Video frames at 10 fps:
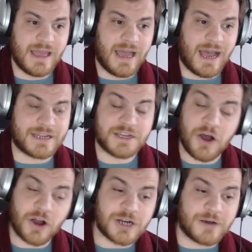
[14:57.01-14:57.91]
and a
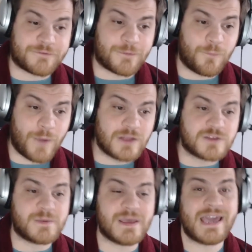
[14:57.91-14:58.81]
knock-on from
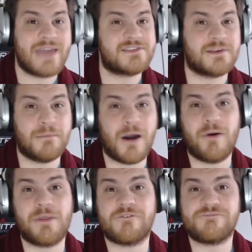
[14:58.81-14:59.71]
Wellesby gave Samoa
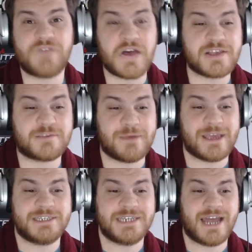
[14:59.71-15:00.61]
the first big
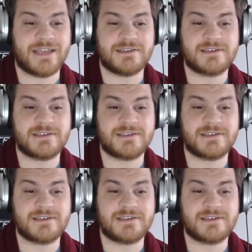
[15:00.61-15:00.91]
chance,